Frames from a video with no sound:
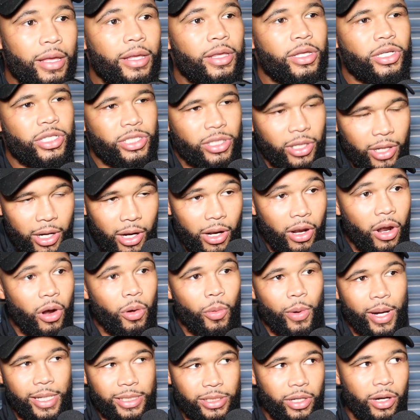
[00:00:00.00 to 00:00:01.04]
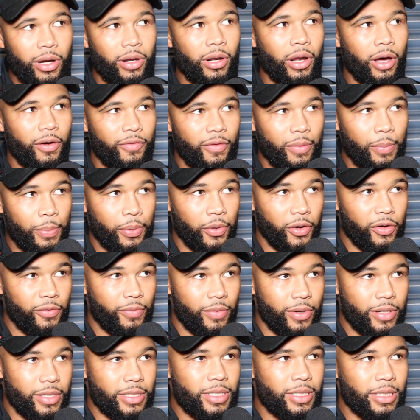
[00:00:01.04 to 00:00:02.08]
There's still a long way to go, a lot of
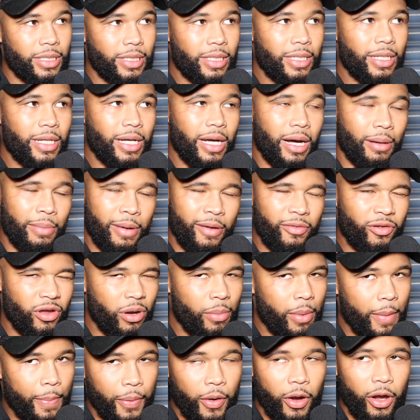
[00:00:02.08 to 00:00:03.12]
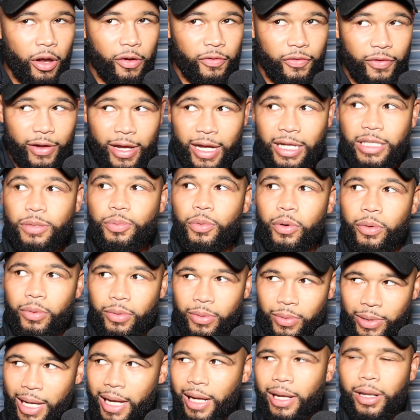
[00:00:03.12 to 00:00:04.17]
improvements. I'm never going to be perfect, but
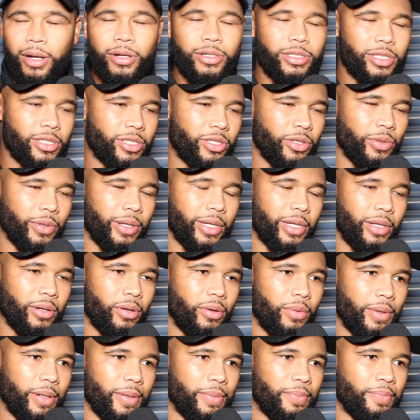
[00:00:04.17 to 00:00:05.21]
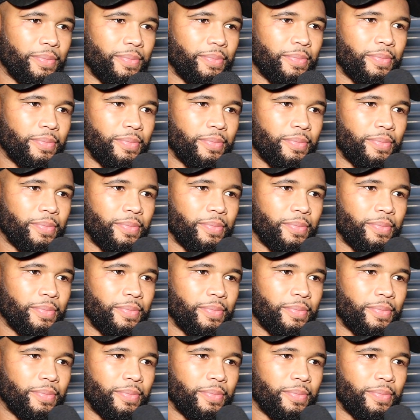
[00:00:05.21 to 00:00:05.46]
we're getting closer to it, you know what I mean?